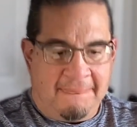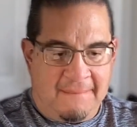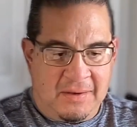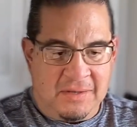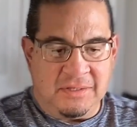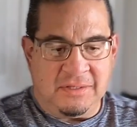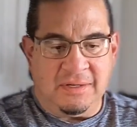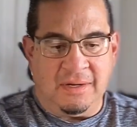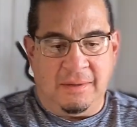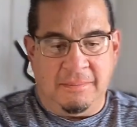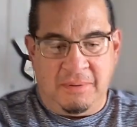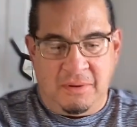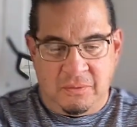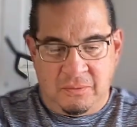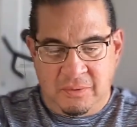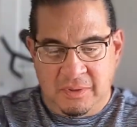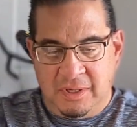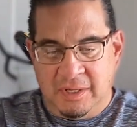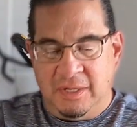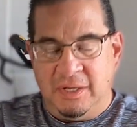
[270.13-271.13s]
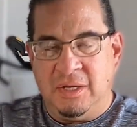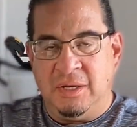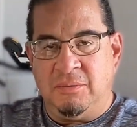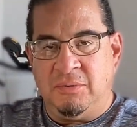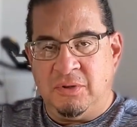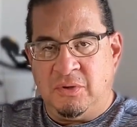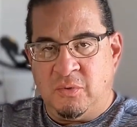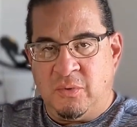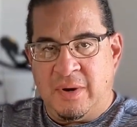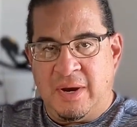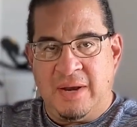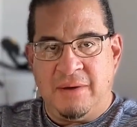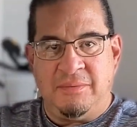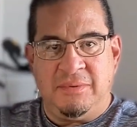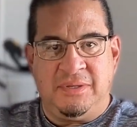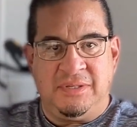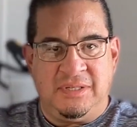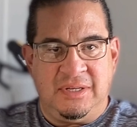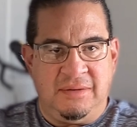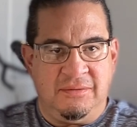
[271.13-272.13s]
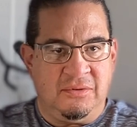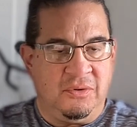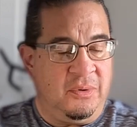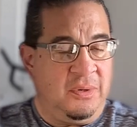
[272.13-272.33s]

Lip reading: It's going to be really good with a wide receiver.